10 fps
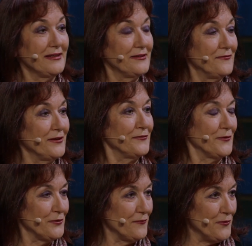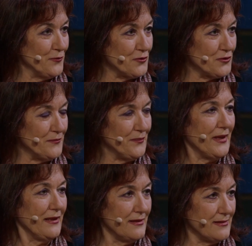it fit for the future.
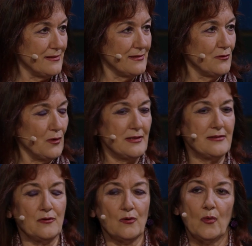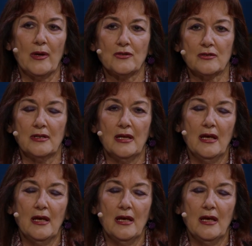And this is to answer your question